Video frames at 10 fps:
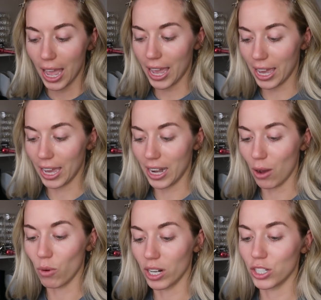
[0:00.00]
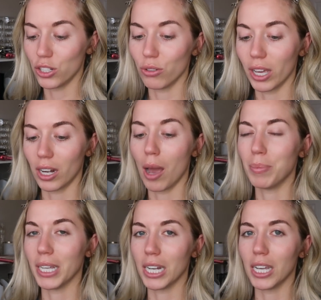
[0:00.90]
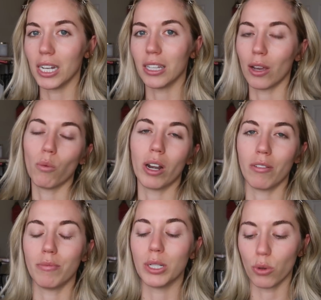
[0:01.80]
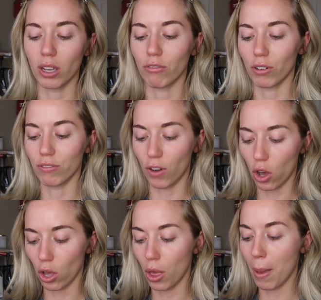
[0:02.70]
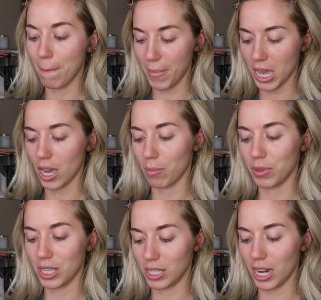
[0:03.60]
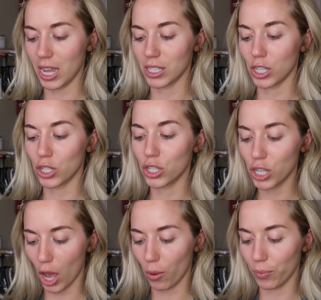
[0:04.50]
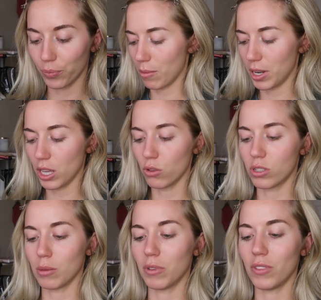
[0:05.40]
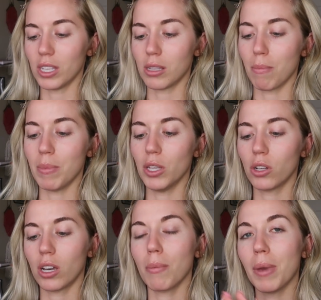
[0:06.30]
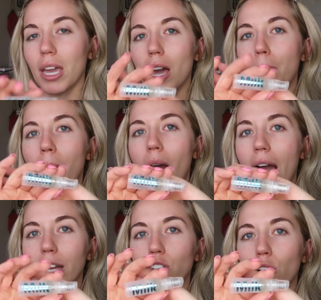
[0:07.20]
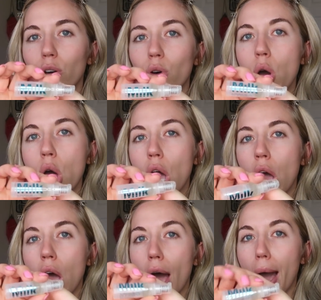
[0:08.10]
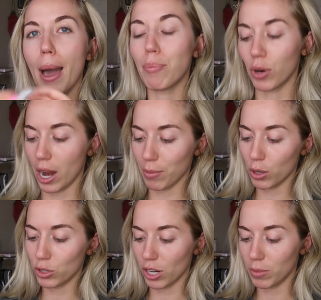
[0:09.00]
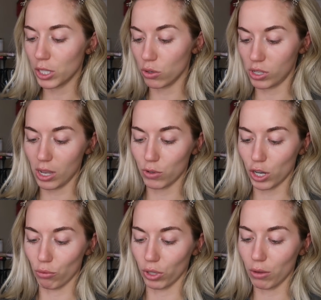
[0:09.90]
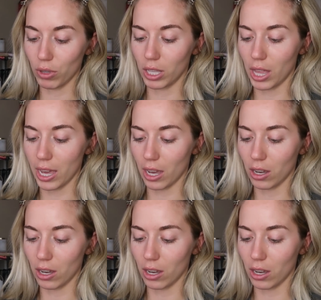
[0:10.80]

And I wanted to do like an updated, like what I've been doing for fall makeup these days. So I'm gonna use some of this Milk Makeup Hydro primer, which I've been using, which I really like.